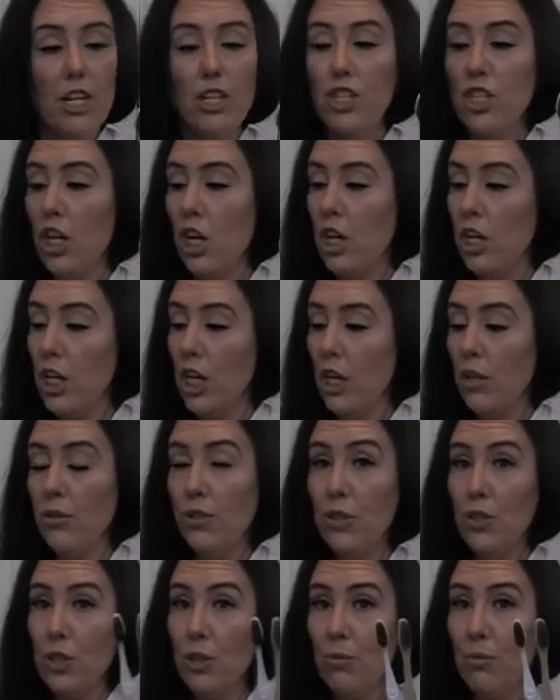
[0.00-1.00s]
charcoal
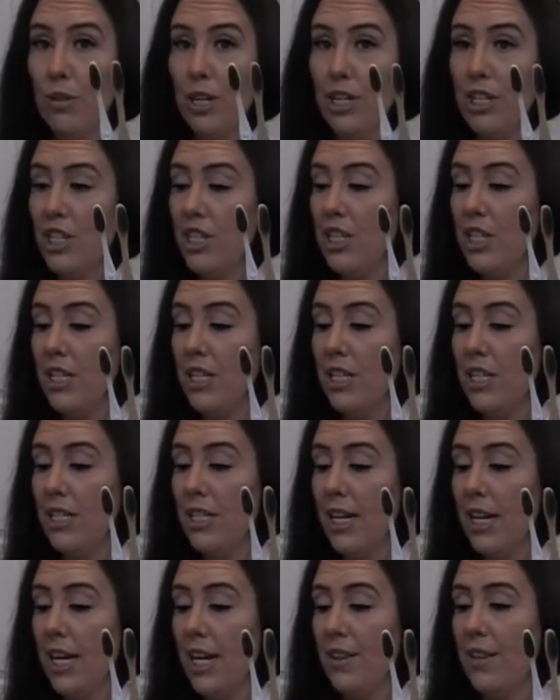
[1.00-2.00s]

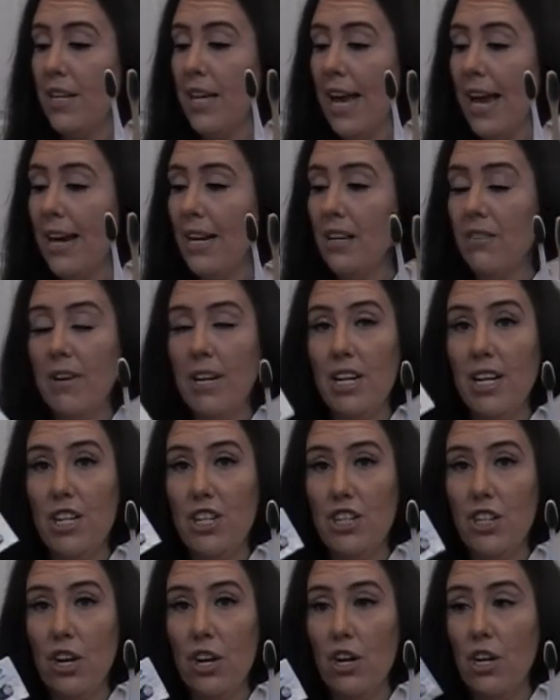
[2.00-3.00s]
toothbrushes and the activated
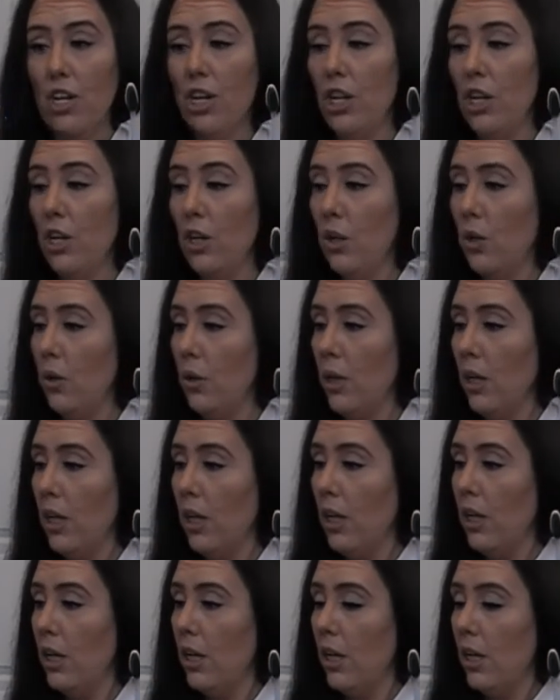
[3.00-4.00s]
charcoal
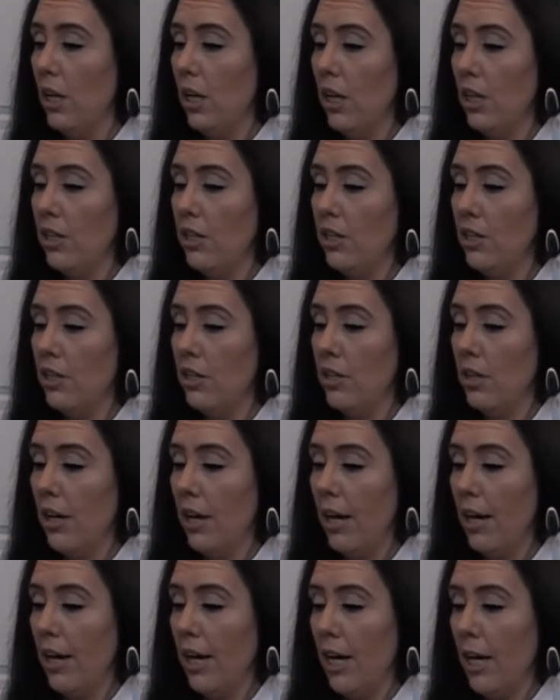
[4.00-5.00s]

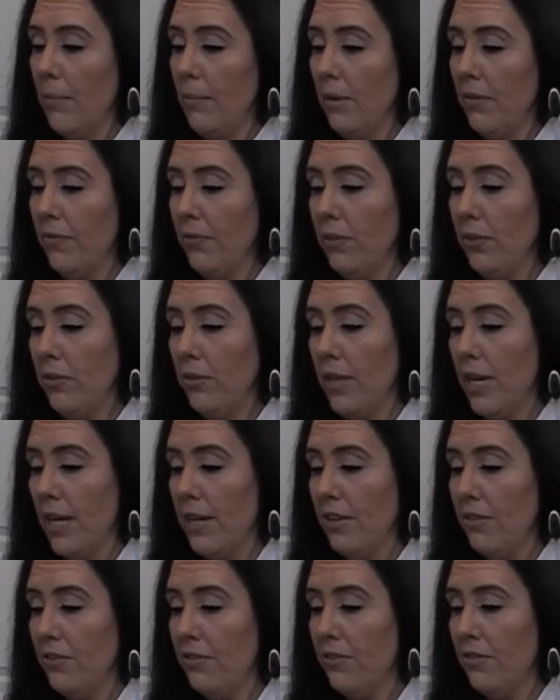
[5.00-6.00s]
um,
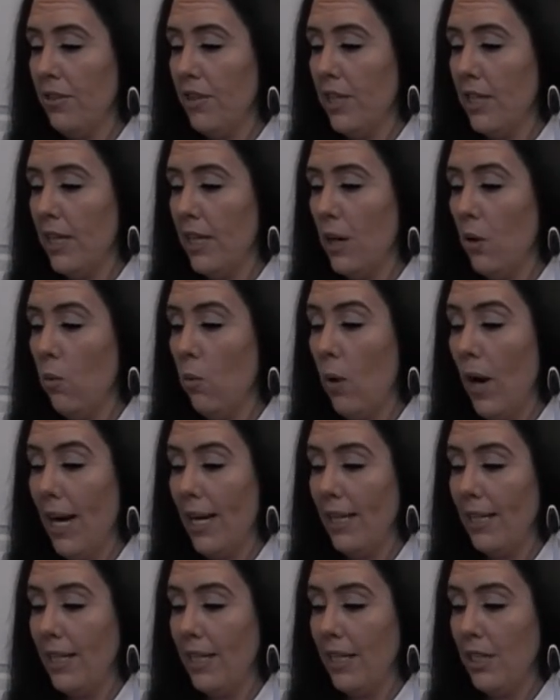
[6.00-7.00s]
fluoride-free
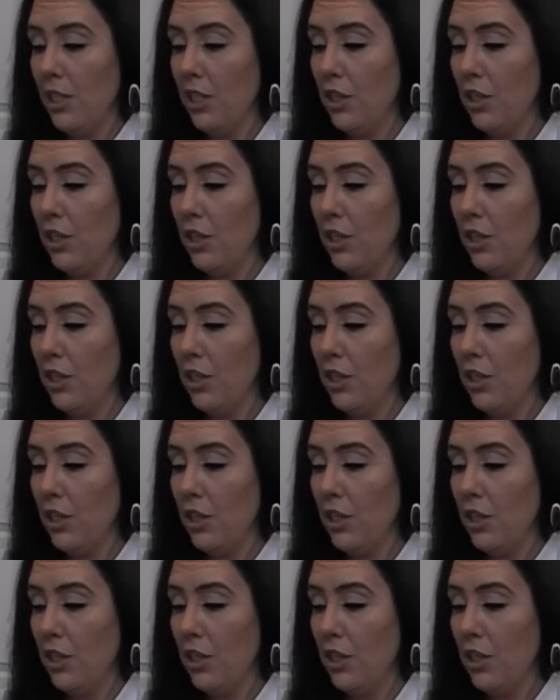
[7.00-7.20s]
whitening